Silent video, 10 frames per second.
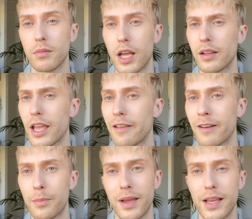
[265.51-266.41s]
Like
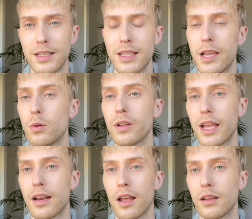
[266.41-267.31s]
every base, they will
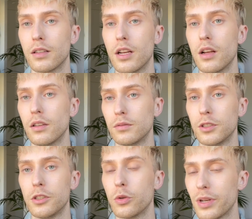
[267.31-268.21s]
get like
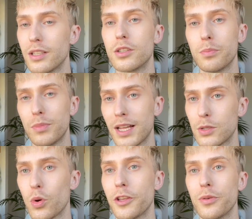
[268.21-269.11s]
you need to.
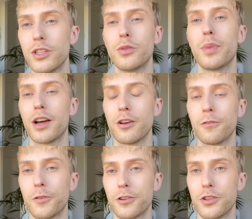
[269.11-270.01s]
That's why you need to buy,
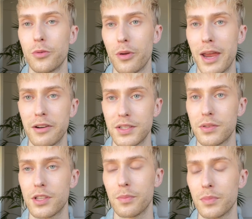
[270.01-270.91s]
of course, a new hair
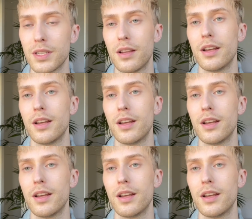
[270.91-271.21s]
systems,